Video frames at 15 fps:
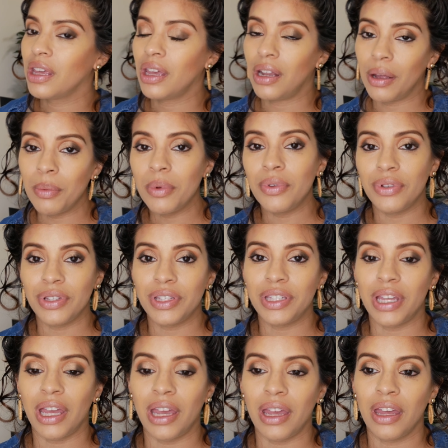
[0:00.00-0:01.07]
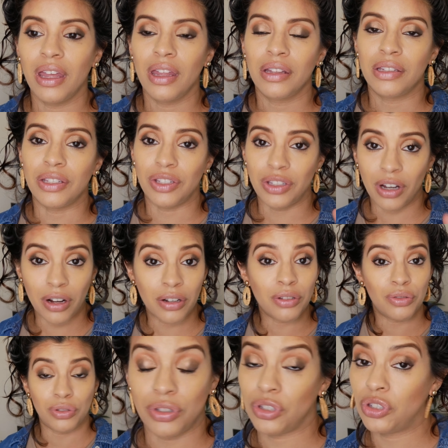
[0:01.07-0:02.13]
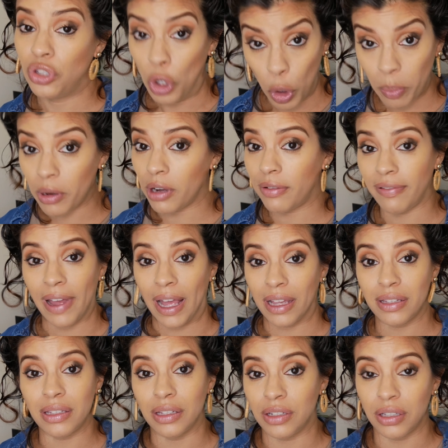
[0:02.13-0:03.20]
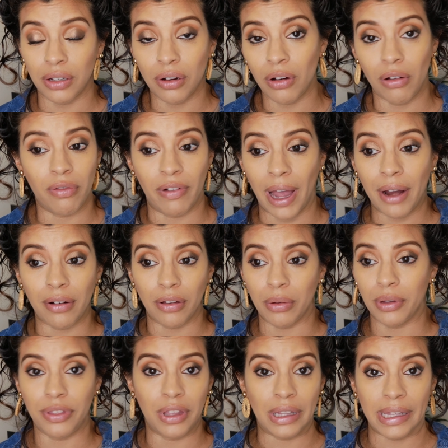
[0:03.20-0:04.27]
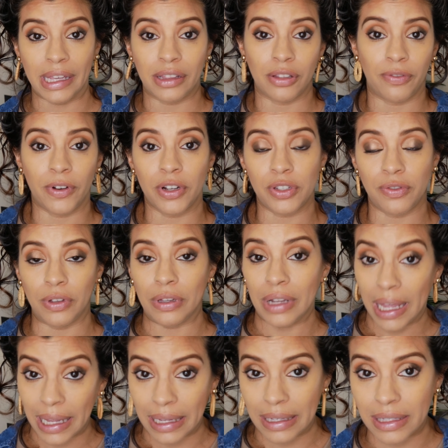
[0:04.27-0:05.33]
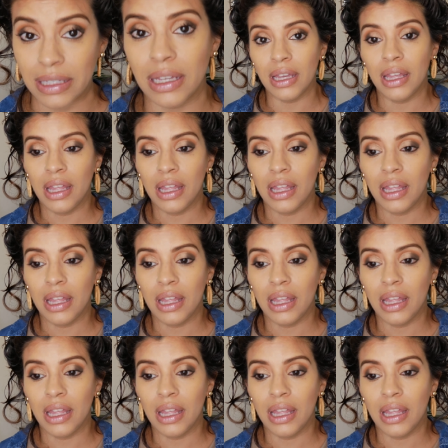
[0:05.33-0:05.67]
and I'm going to say to start super fast and to grow viral within like the first few days